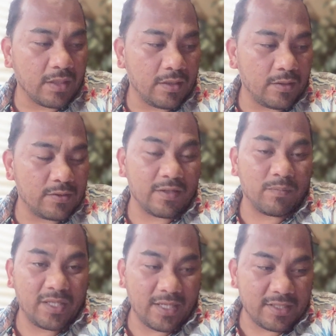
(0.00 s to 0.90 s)

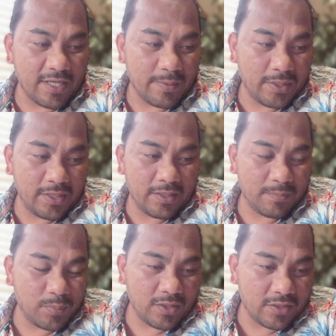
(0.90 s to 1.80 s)
something has happened in the
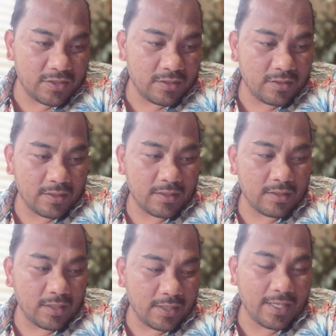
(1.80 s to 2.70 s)
production
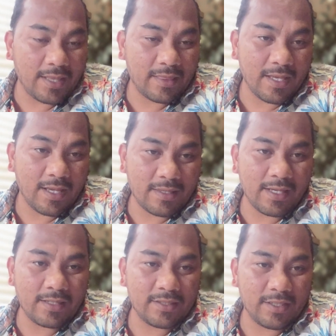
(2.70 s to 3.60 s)
line at
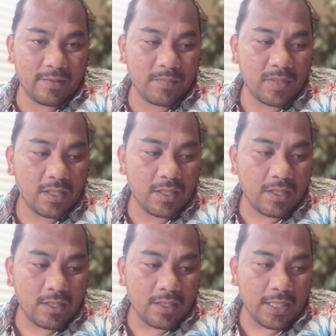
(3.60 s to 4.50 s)
that time.
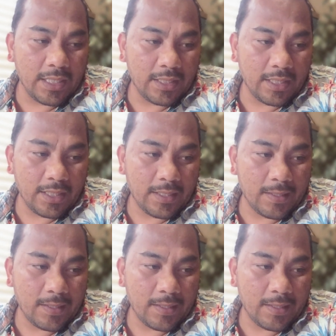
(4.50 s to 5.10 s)
And then